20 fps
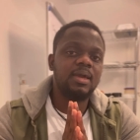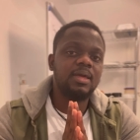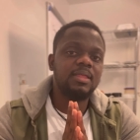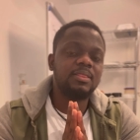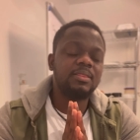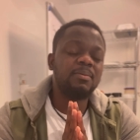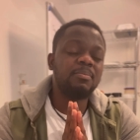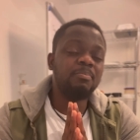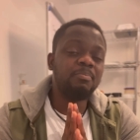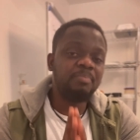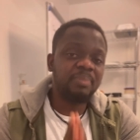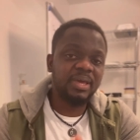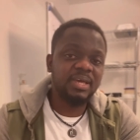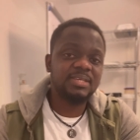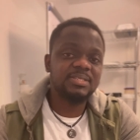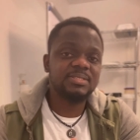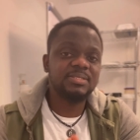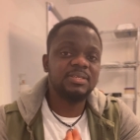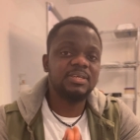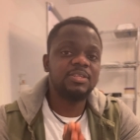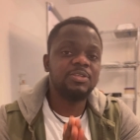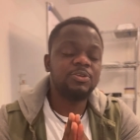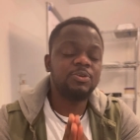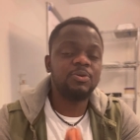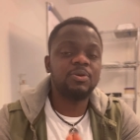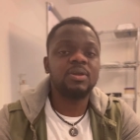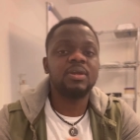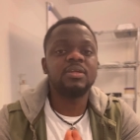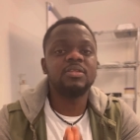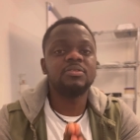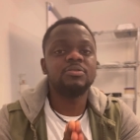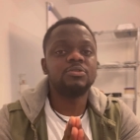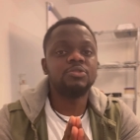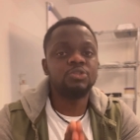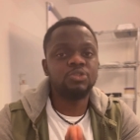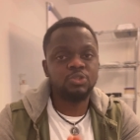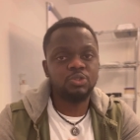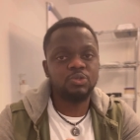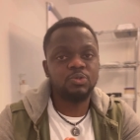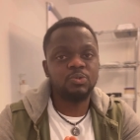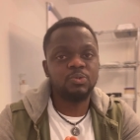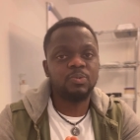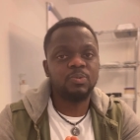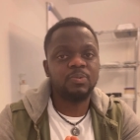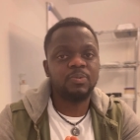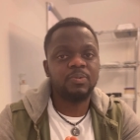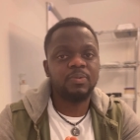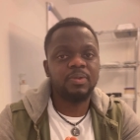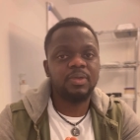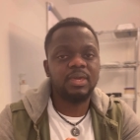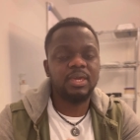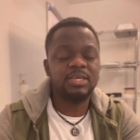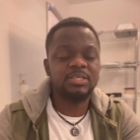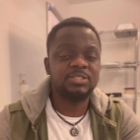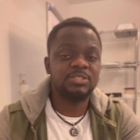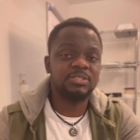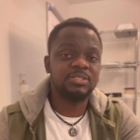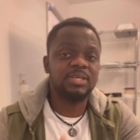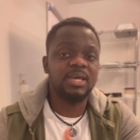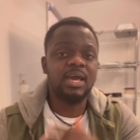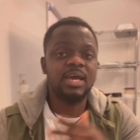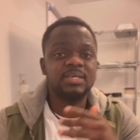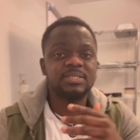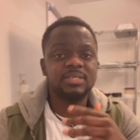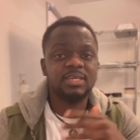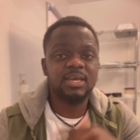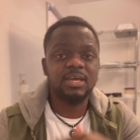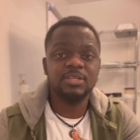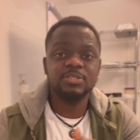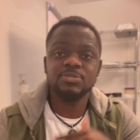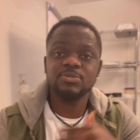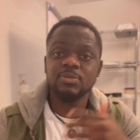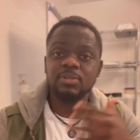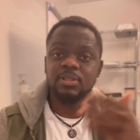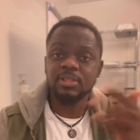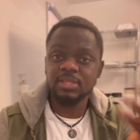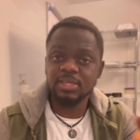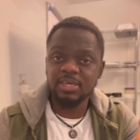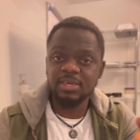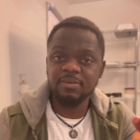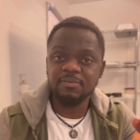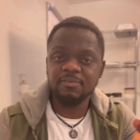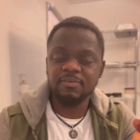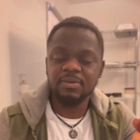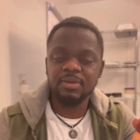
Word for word: The best thing you can do is just ask her to leave